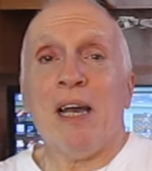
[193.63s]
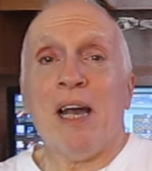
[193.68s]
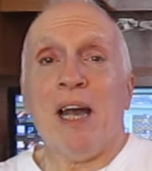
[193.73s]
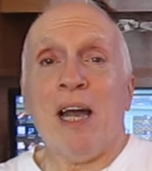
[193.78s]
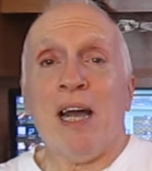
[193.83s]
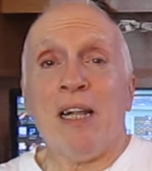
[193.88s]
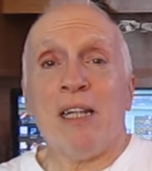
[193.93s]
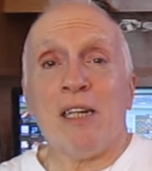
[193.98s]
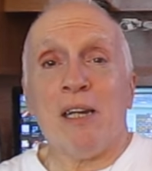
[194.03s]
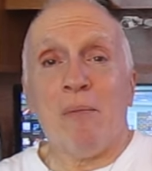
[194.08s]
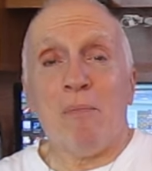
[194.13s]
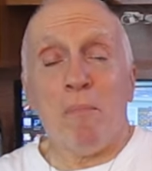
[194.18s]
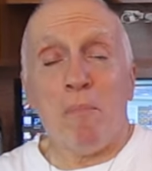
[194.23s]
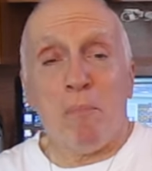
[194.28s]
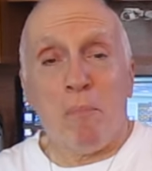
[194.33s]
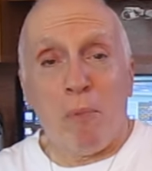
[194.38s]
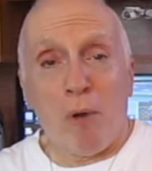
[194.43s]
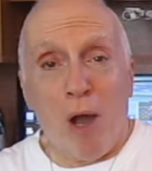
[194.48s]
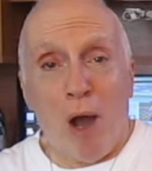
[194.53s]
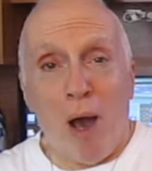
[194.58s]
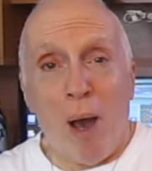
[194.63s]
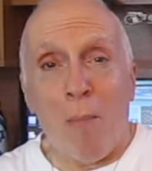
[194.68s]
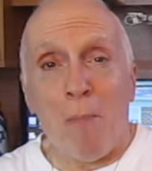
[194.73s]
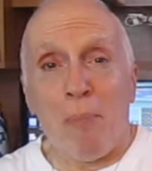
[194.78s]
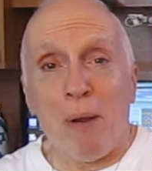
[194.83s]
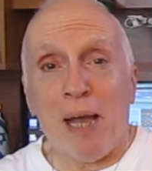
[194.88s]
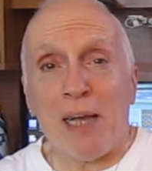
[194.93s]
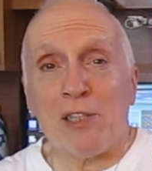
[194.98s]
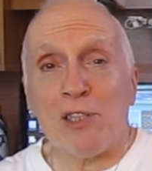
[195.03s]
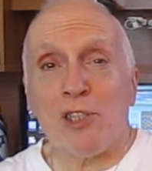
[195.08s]
And God
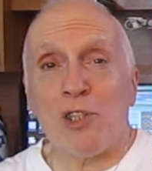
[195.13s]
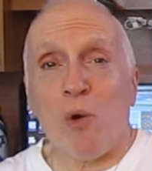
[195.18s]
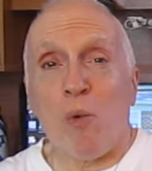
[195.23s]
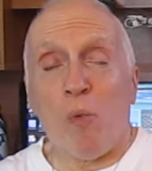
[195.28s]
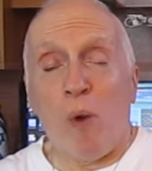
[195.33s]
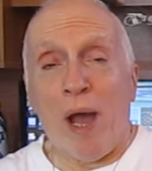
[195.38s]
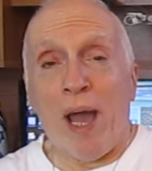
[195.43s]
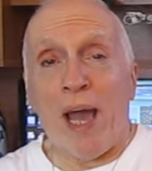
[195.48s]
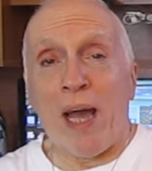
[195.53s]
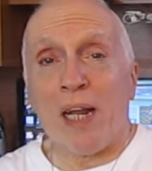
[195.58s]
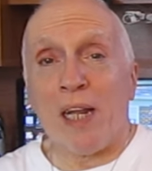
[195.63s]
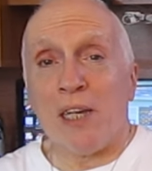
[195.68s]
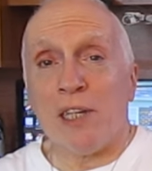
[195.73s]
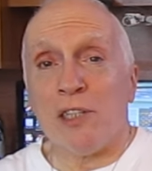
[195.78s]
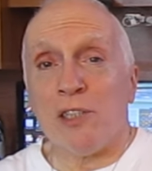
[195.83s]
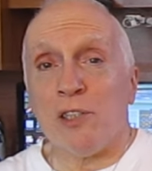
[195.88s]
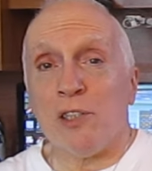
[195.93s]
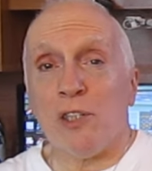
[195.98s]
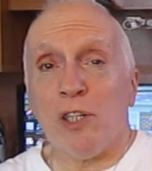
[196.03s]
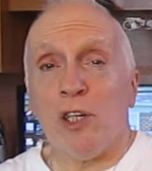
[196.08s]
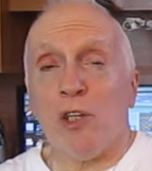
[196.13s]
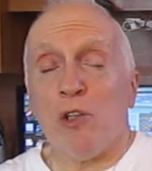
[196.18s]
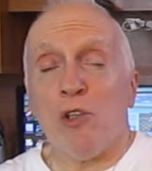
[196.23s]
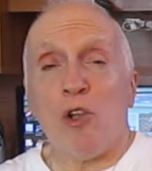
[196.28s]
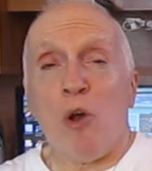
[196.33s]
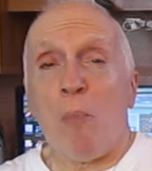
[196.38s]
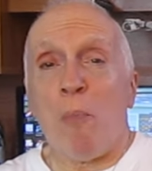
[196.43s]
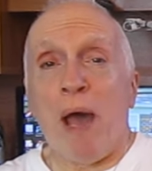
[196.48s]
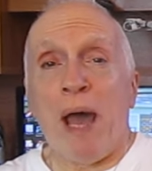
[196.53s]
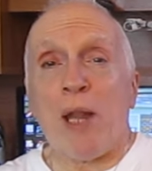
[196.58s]
bless the whalers.
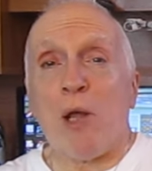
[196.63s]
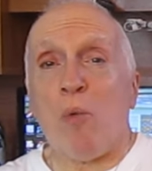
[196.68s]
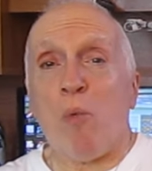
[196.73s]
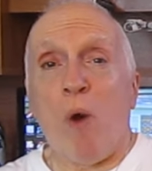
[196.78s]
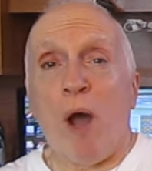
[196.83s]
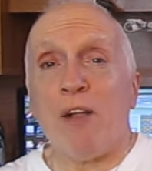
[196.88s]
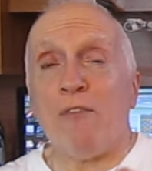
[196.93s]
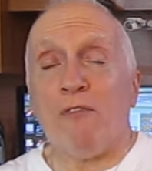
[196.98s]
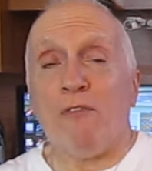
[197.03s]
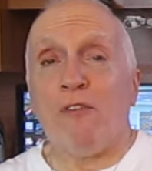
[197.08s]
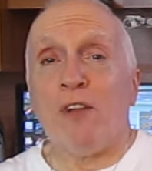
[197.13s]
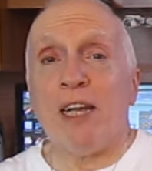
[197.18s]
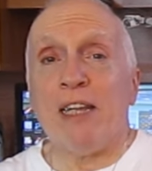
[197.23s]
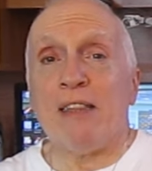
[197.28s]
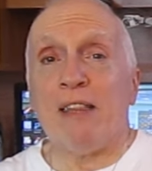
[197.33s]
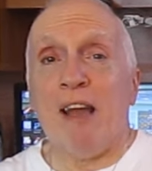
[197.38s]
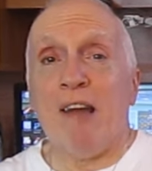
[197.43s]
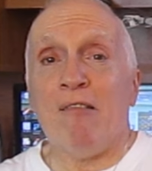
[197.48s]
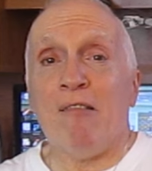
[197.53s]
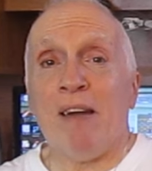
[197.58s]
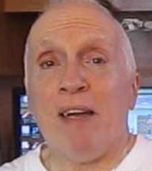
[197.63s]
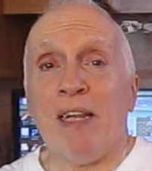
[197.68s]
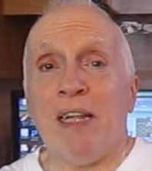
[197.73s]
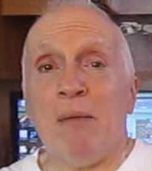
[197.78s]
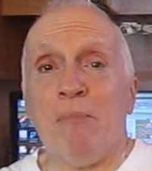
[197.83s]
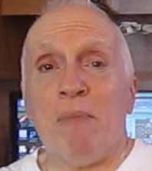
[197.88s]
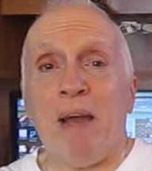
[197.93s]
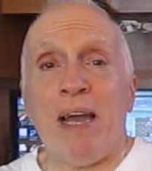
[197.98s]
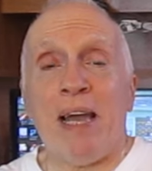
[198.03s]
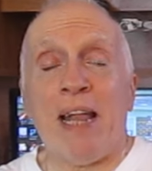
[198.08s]
No matter what fleet they're
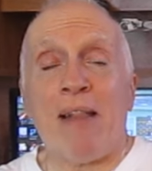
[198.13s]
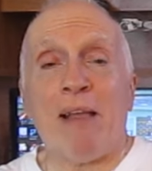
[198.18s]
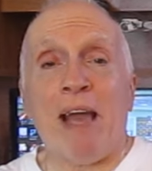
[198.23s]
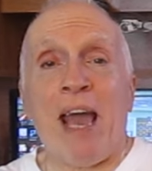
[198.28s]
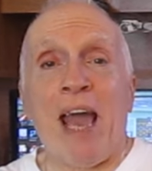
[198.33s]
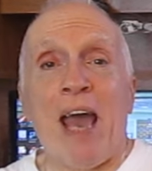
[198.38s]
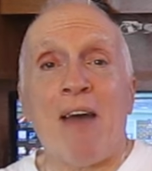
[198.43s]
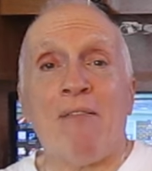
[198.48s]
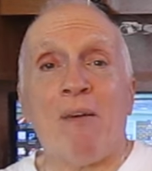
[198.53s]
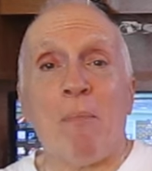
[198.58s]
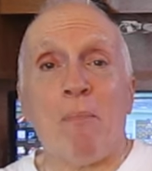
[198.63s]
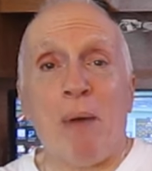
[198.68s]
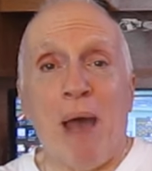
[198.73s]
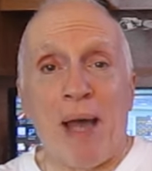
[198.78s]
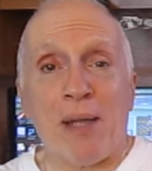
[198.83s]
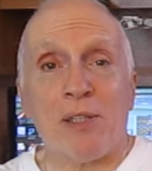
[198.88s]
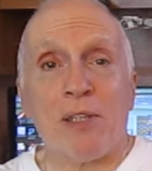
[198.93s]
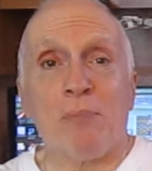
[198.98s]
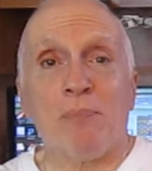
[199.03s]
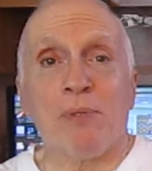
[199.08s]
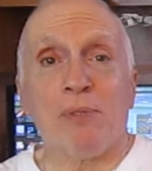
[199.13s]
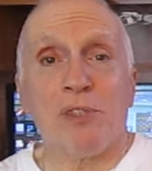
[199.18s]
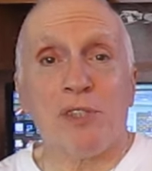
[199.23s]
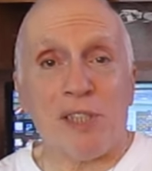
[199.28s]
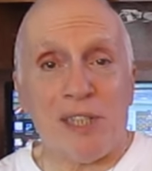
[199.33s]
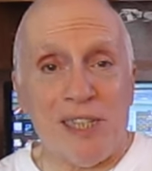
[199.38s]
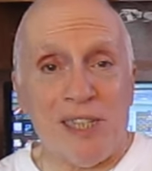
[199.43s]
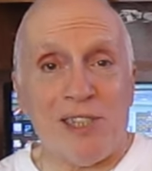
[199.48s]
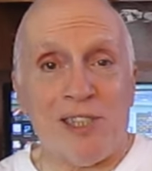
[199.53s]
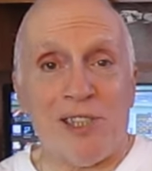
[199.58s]
in, may they have a bountiful
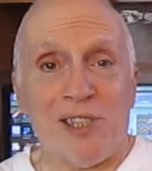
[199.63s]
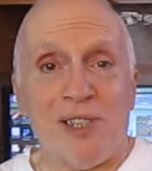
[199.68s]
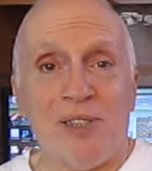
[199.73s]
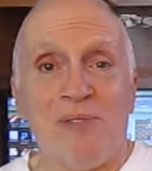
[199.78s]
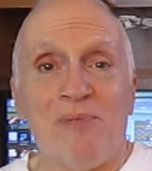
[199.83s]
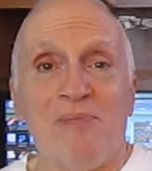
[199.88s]
season.